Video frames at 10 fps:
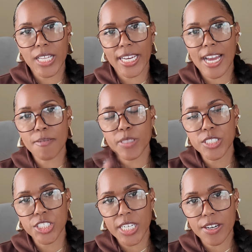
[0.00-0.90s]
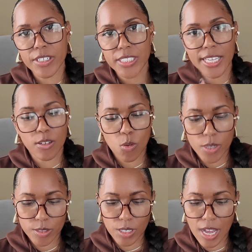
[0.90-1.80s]
Like I've been sharing that
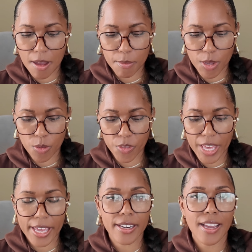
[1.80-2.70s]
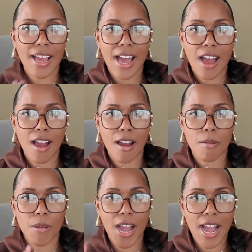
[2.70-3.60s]
oil combo that
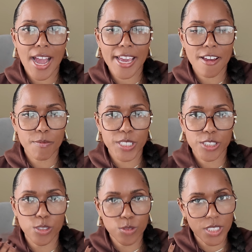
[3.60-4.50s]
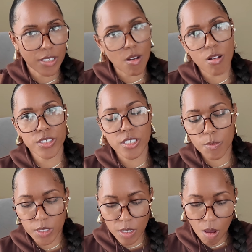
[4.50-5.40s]
I have been using all
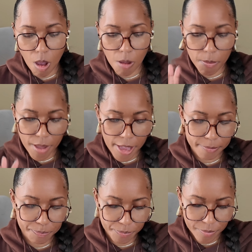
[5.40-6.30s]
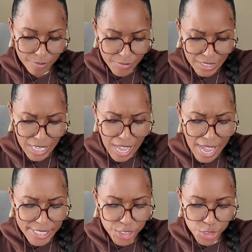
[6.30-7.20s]
summer long, but
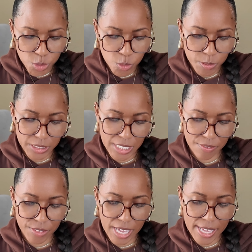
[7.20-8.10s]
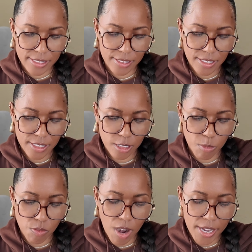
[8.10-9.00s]
I do believe that the
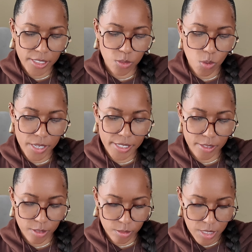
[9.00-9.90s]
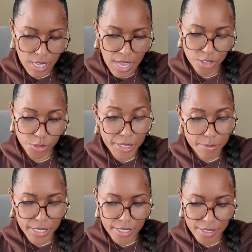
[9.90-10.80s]
Moroccan Oil
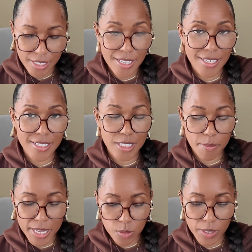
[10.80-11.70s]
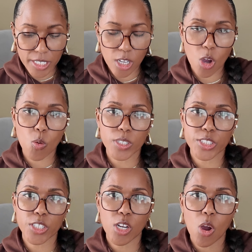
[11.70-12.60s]
treatment is the best way to go when
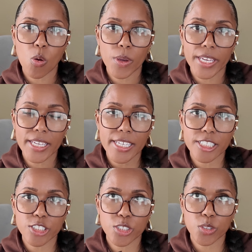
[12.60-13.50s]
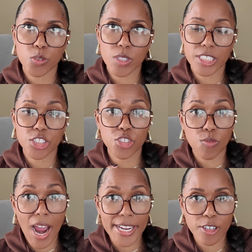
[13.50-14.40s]
you're going into these
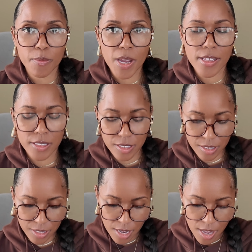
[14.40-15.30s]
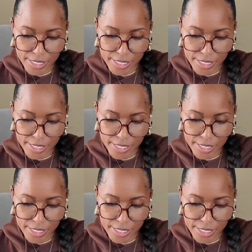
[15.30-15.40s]
drier months.